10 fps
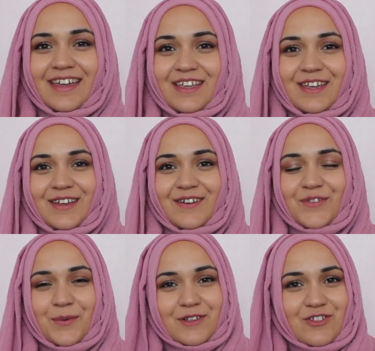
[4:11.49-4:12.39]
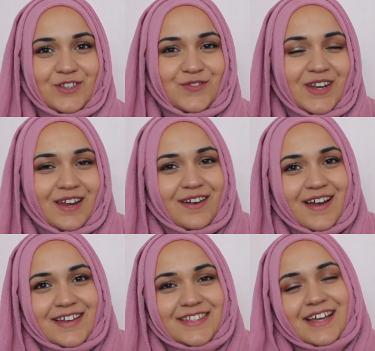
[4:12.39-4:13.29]
Thank you for watching this video,
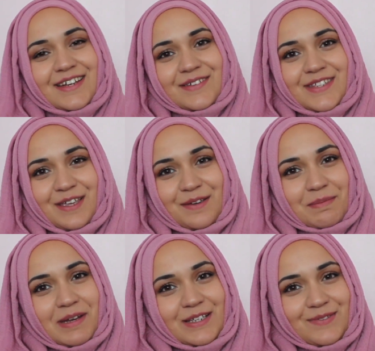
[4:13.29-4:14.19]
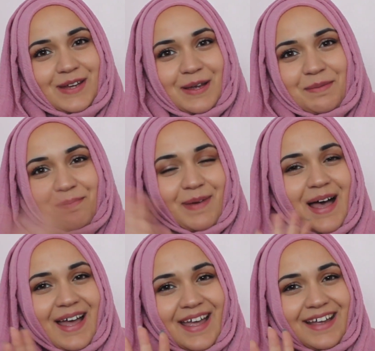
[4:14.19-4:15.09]
guys, and I'll see you in my next video.
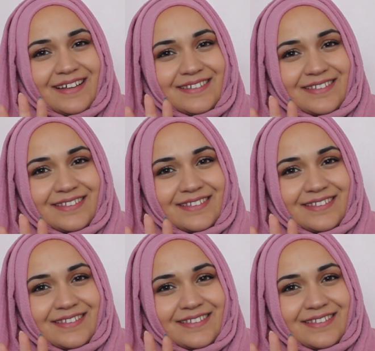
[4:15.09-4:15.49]
Bye!